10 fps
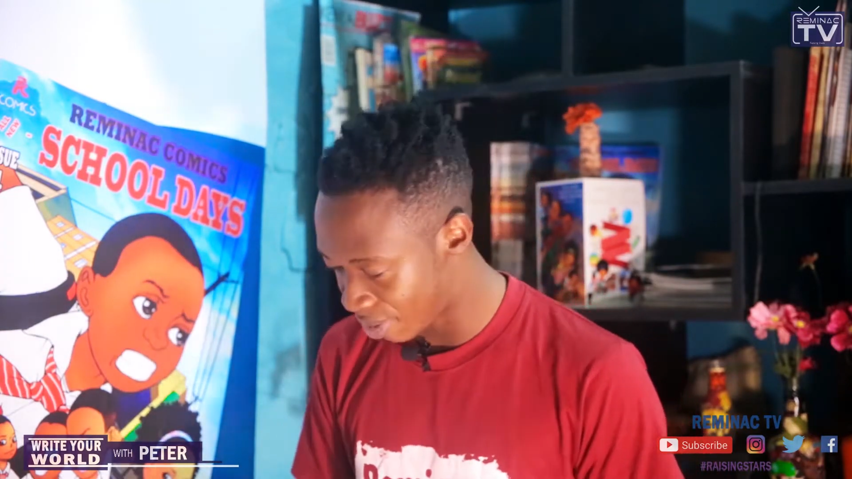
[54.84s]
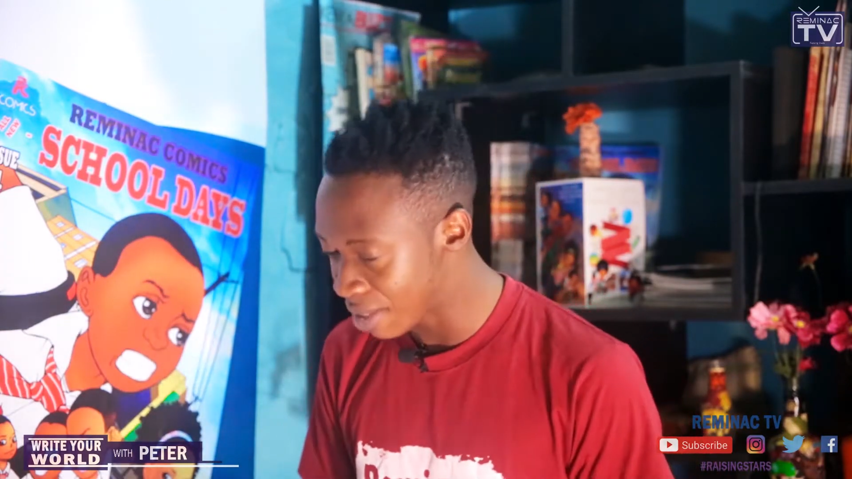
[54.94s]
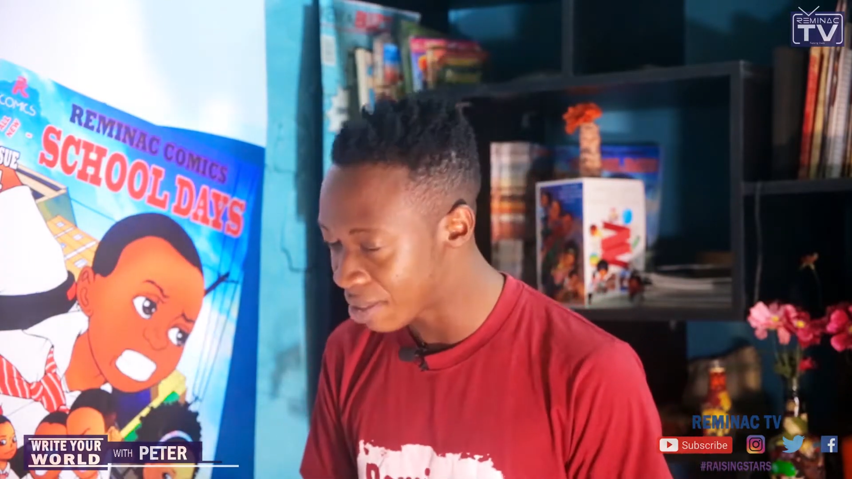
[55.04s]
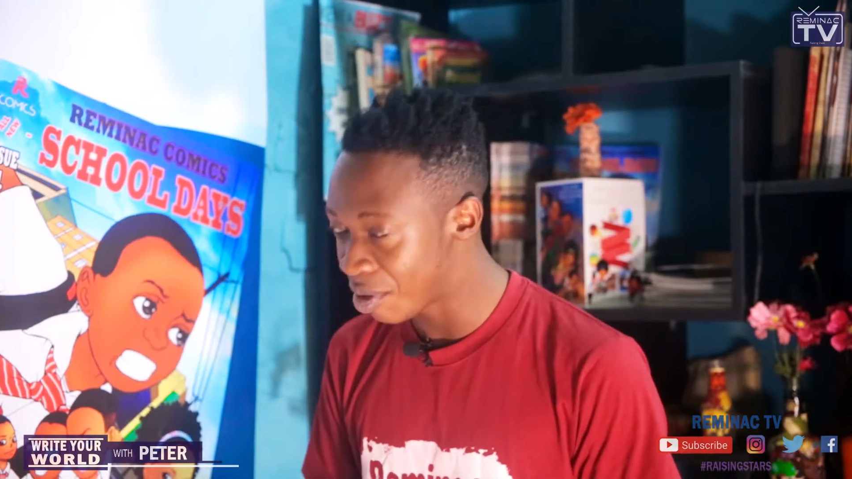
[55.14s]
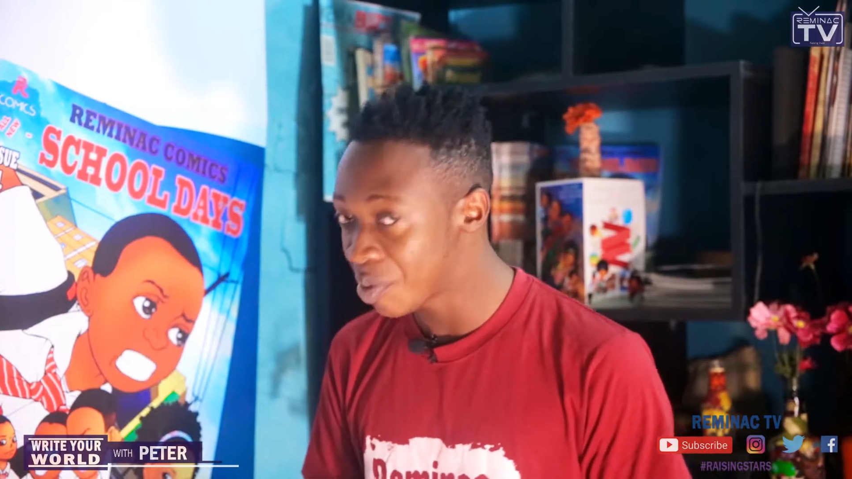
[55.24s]

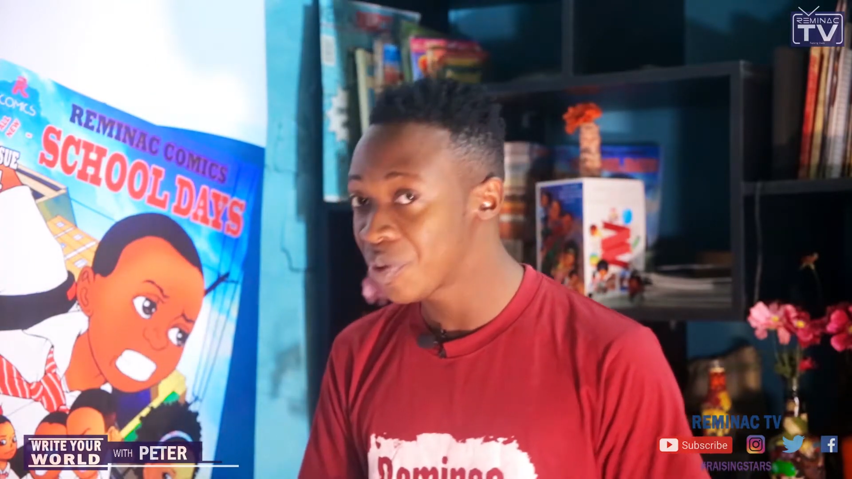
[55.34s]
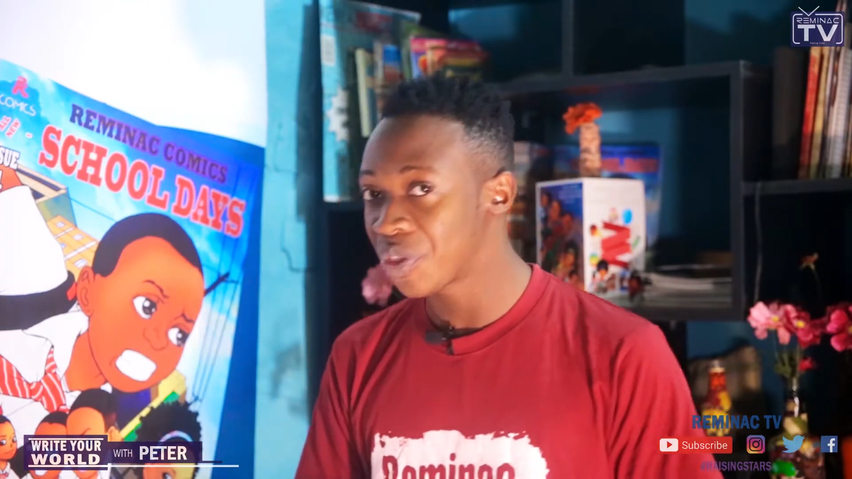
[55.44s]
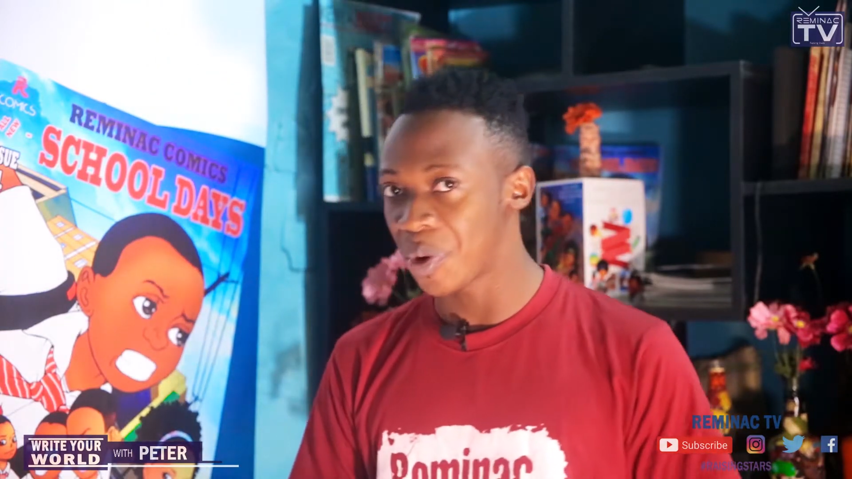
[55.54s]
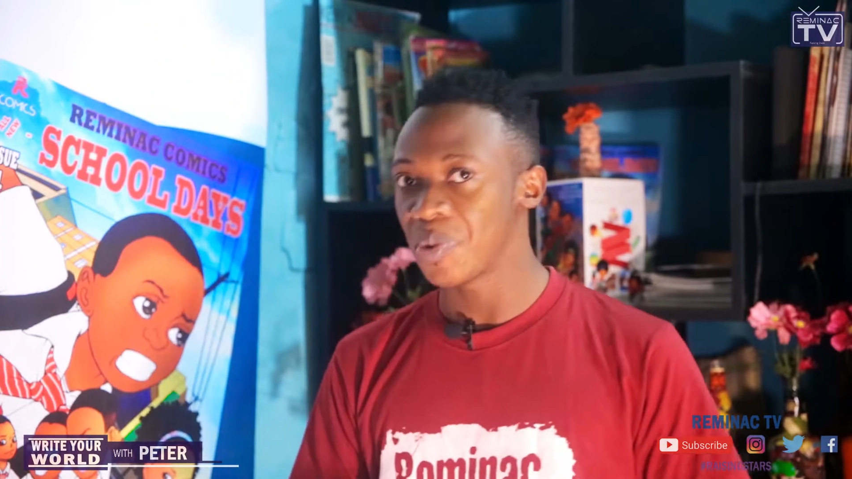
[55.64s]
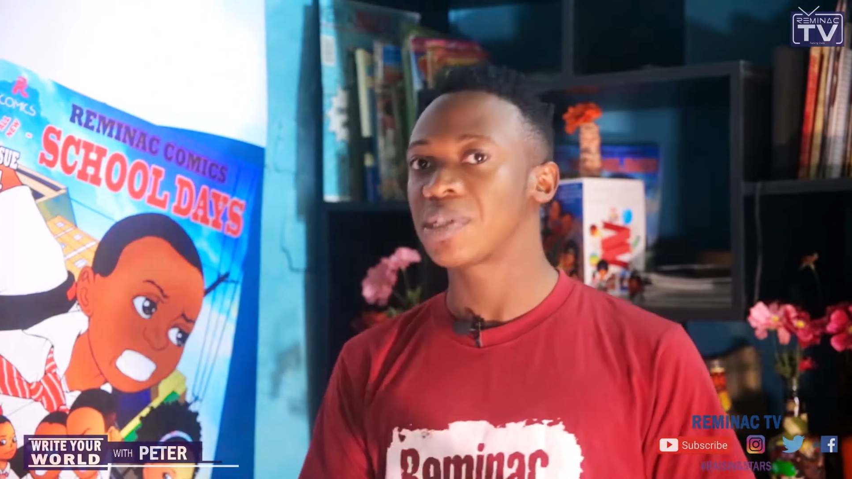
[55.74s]
That's a very
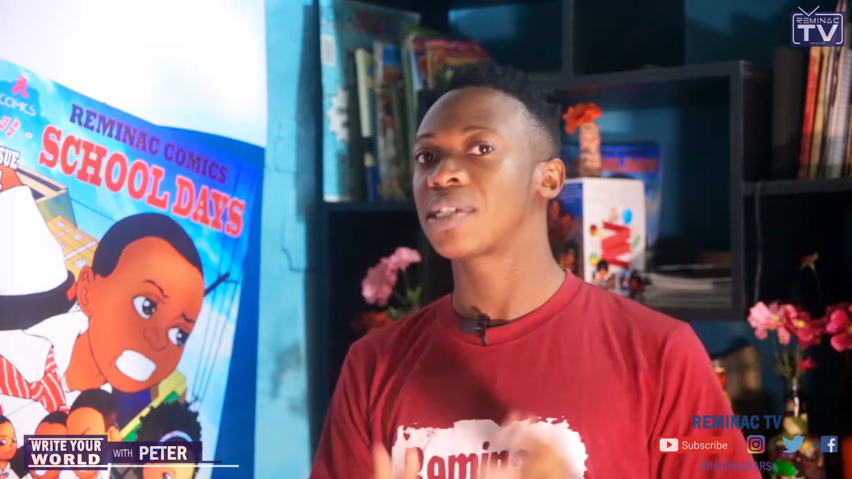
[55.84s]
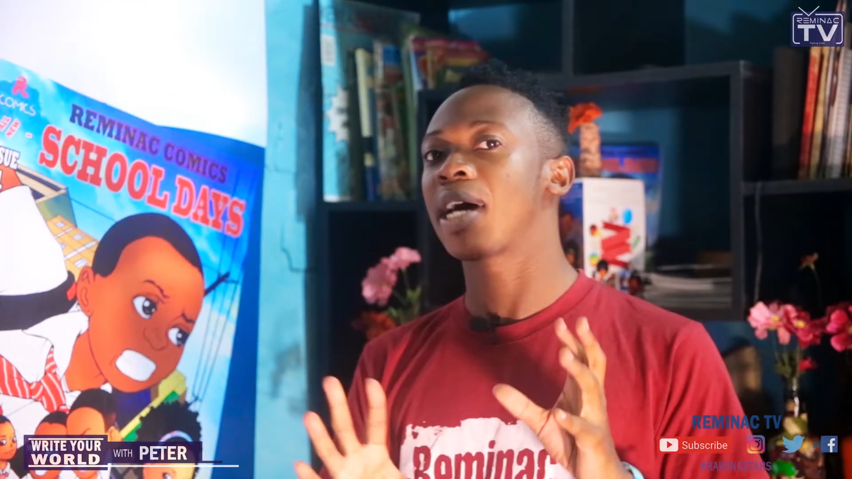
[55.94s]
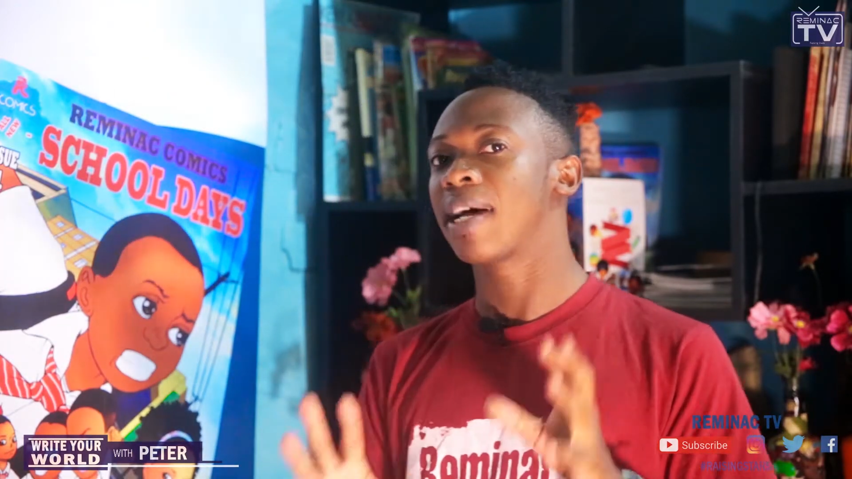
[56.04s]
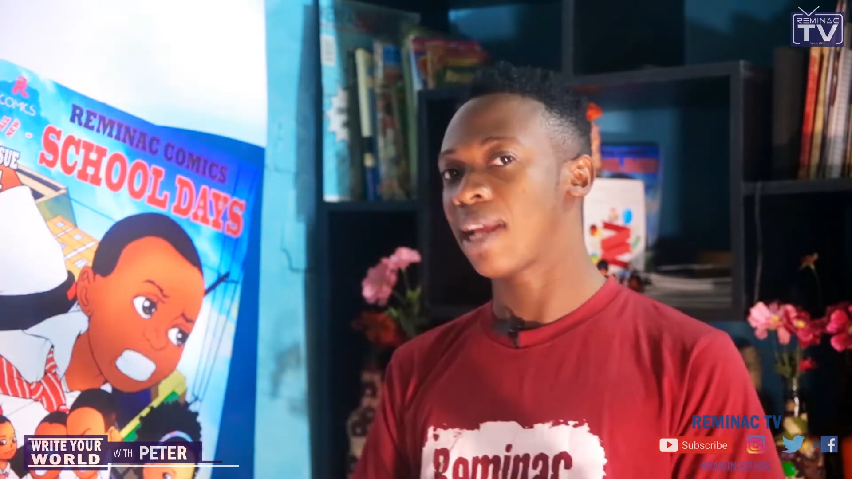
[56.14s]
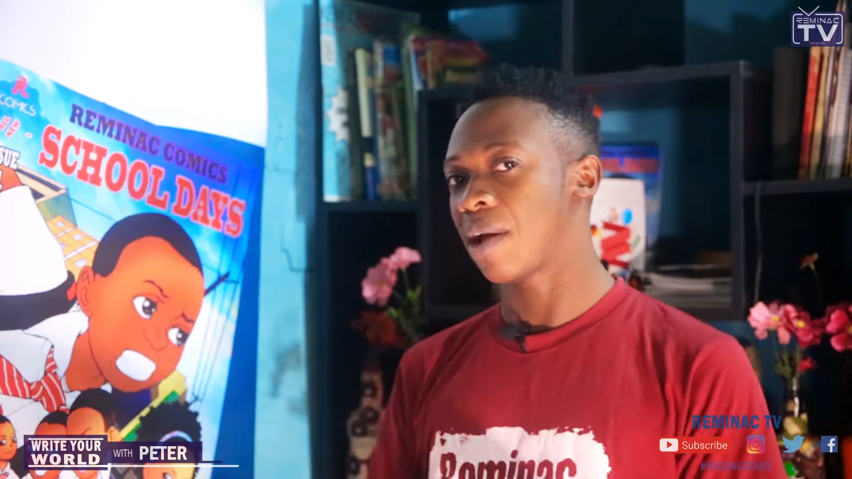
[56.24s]
good thought, and